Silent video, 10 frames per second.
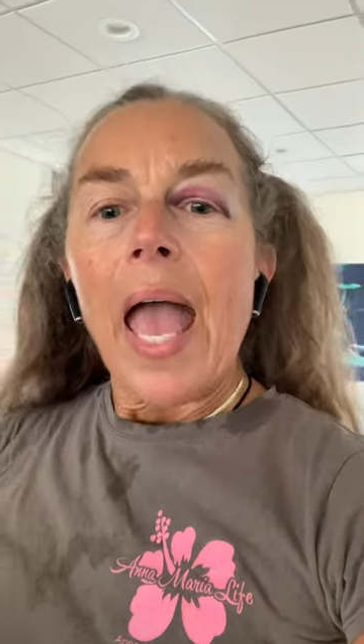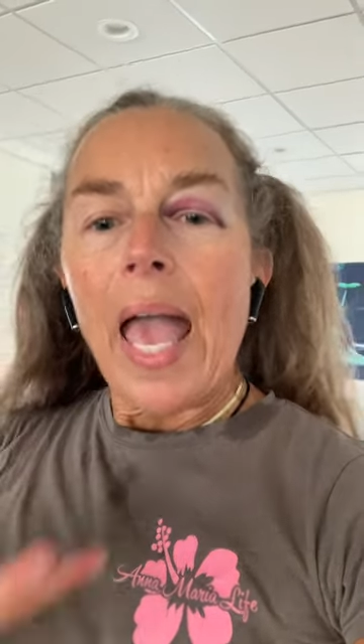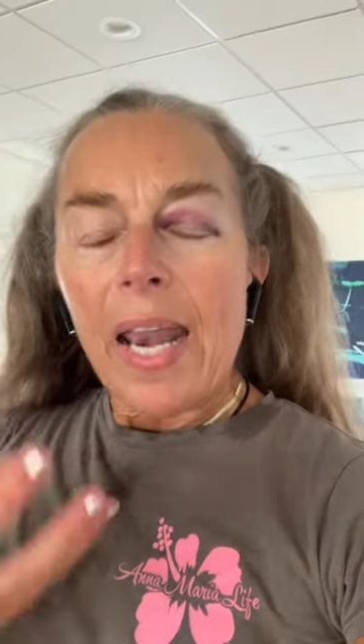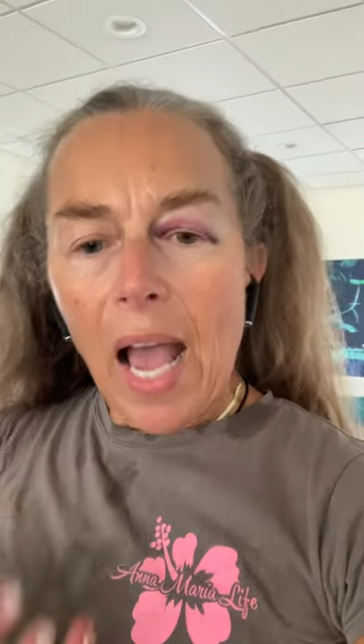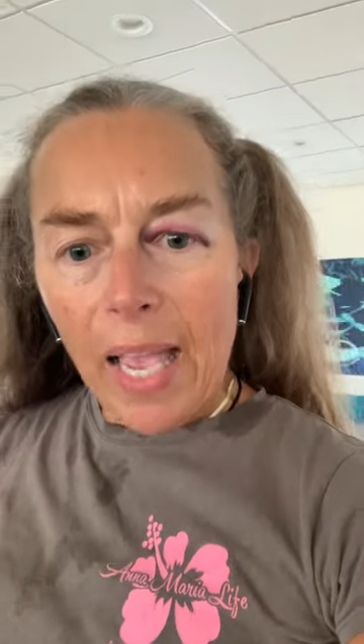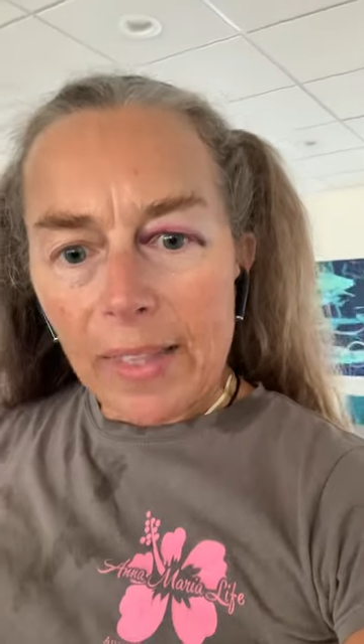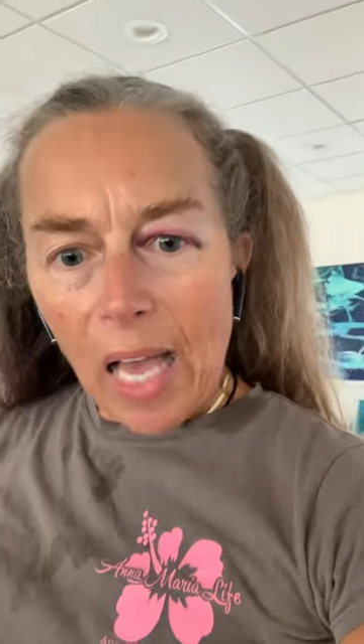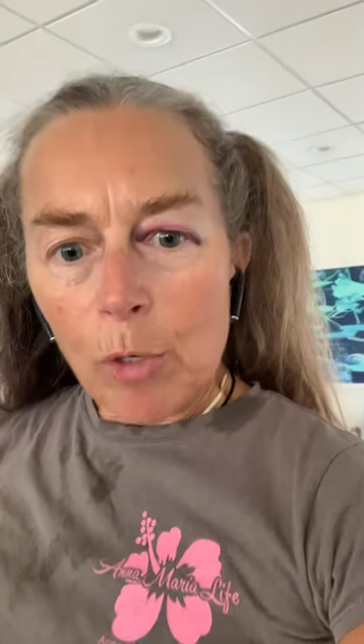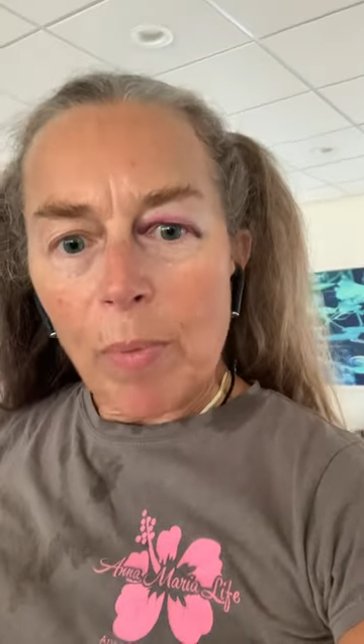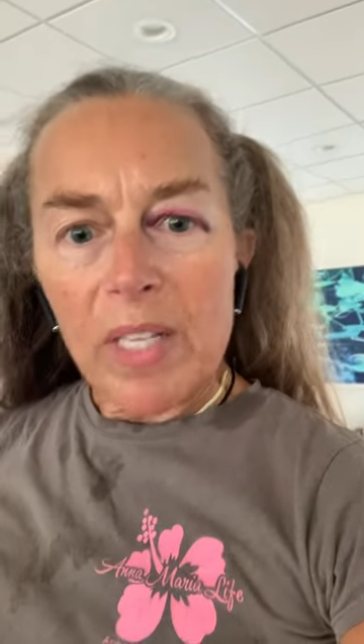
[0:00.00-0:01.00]
And I
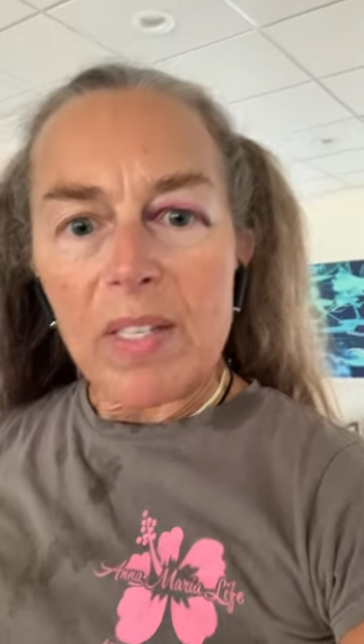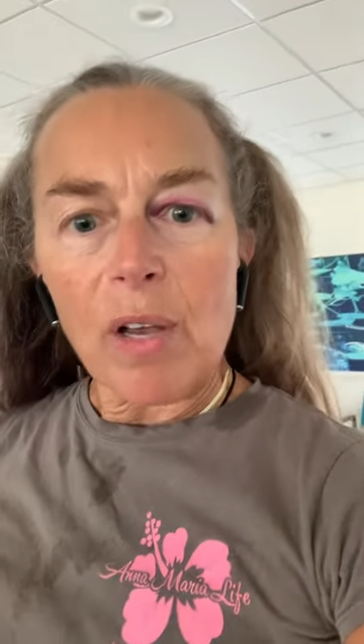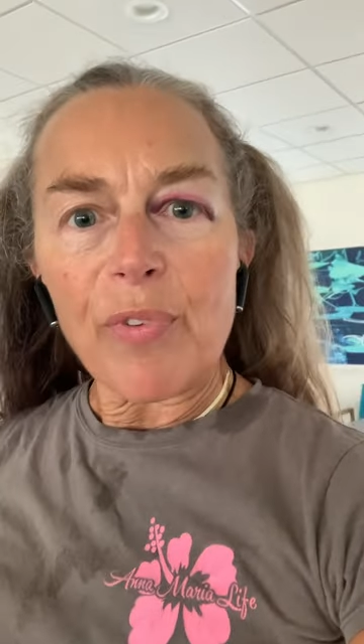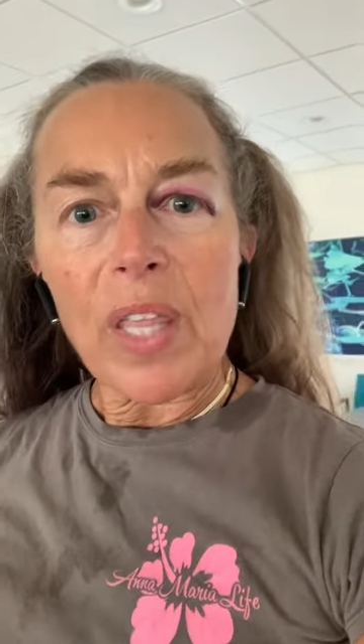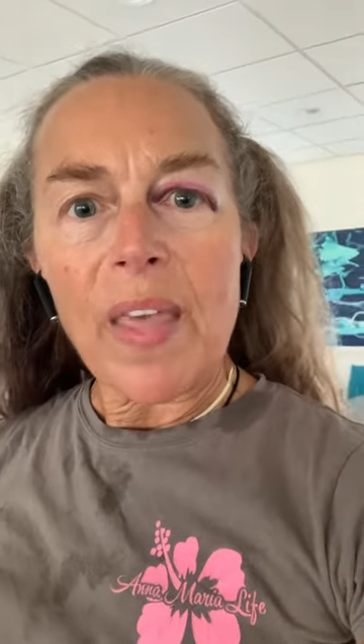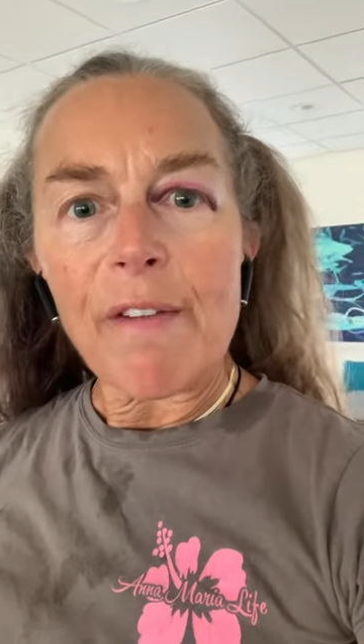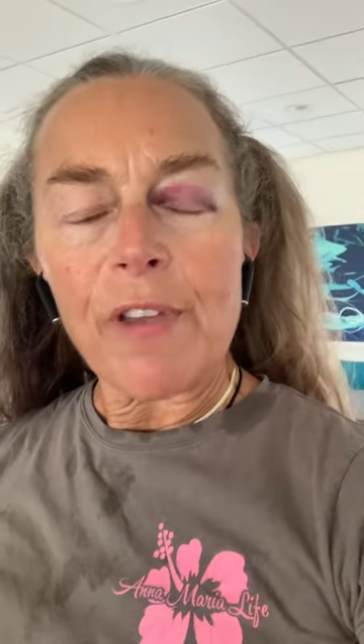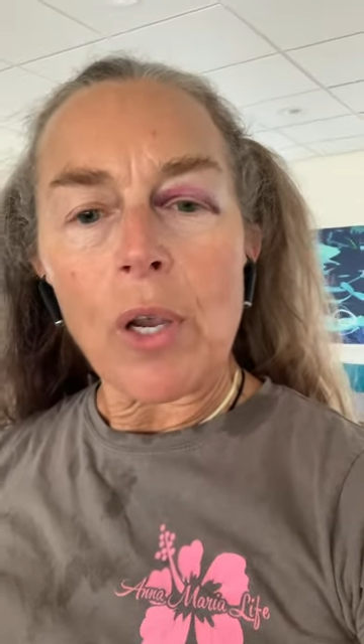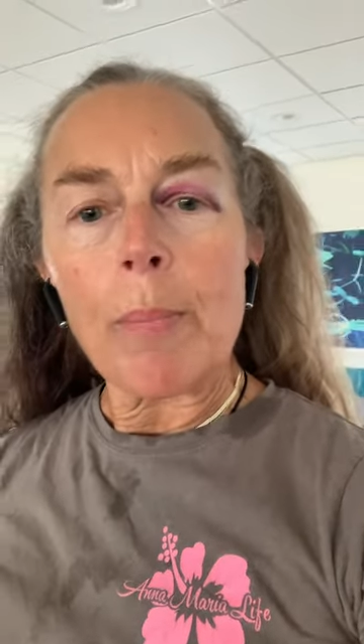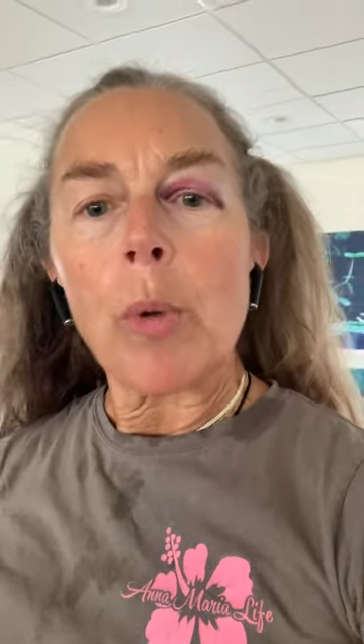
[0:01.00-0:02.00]
allowed myself in that
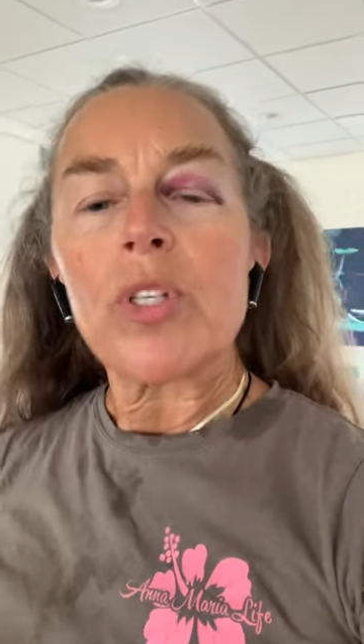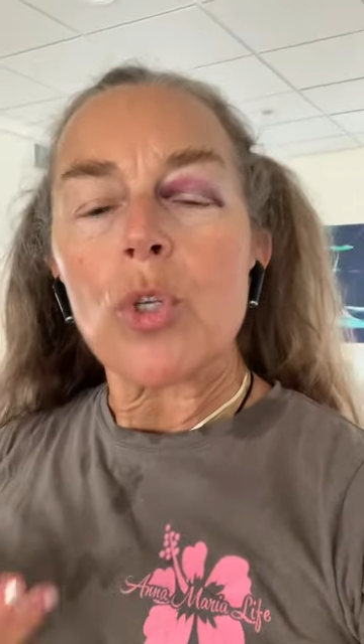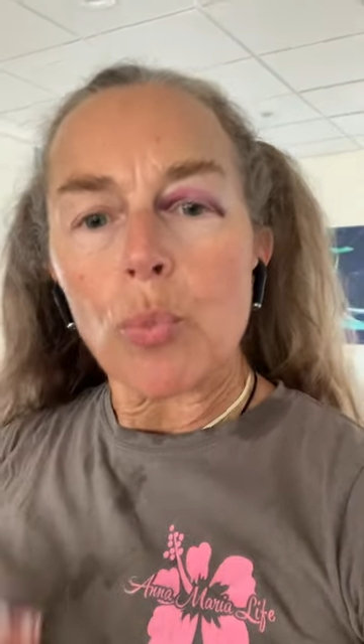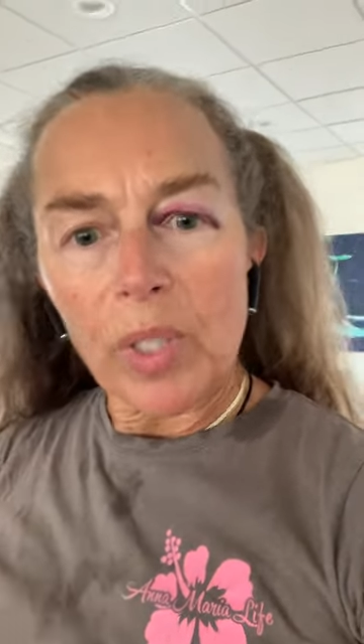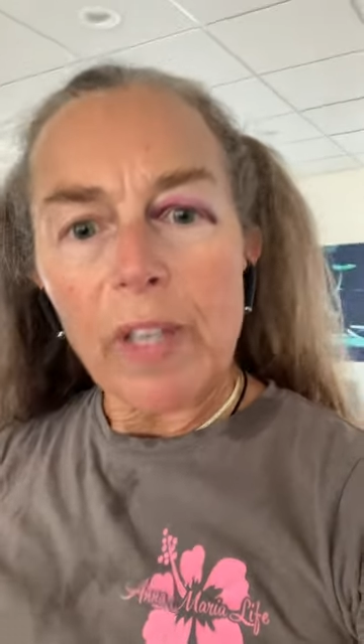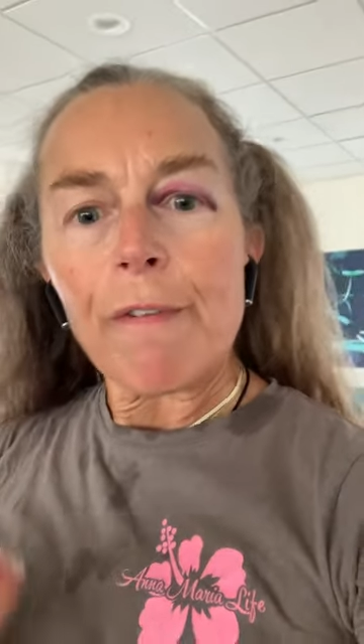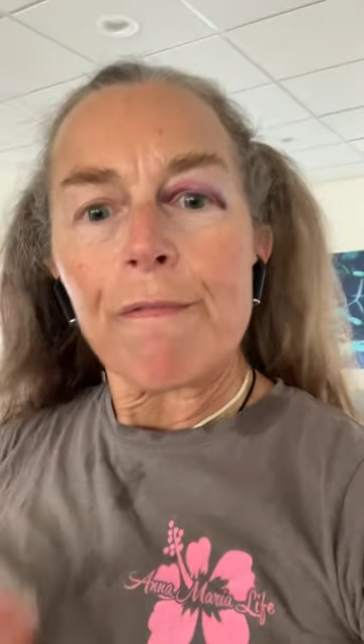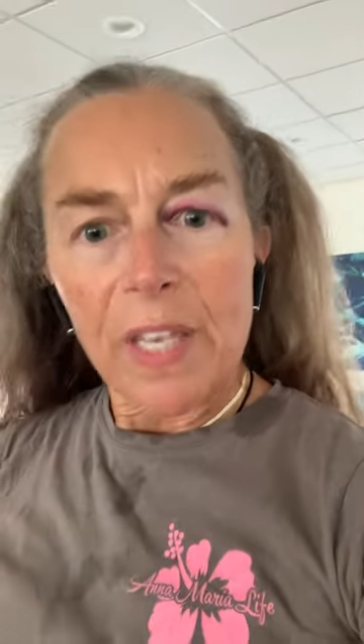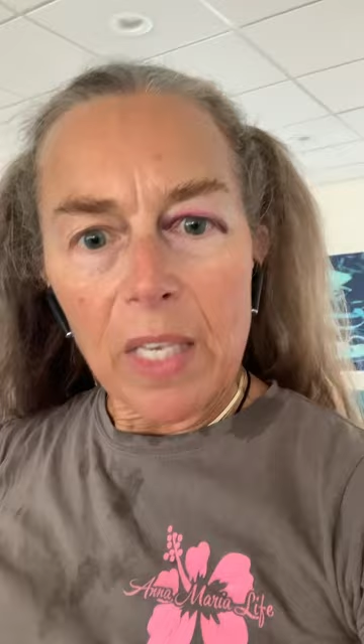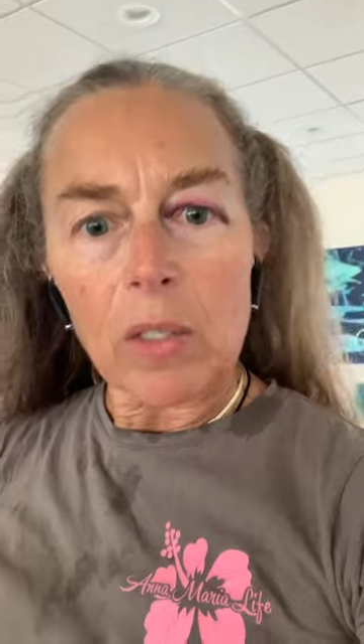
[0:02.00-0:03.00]
very moment to really
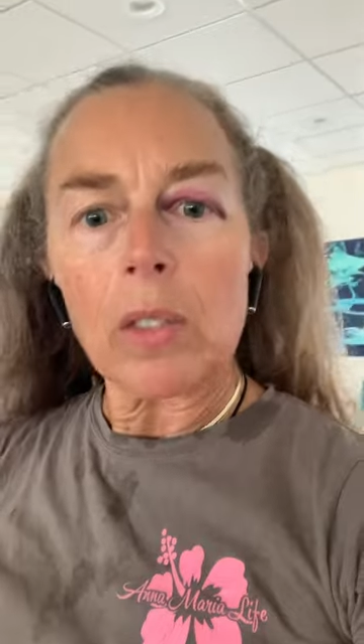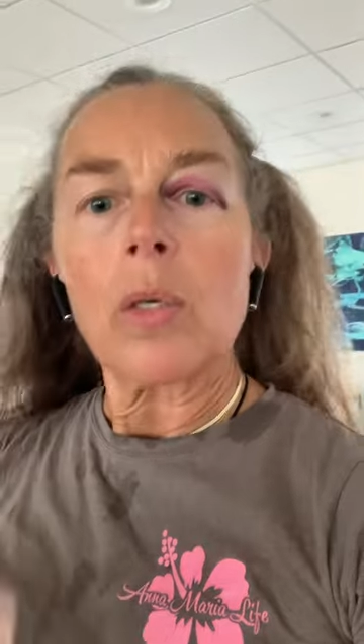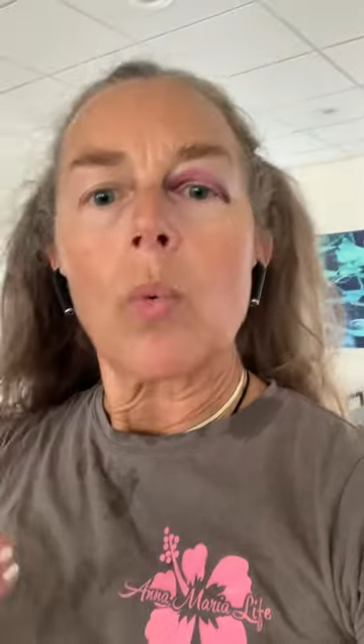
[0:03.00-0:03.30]
feel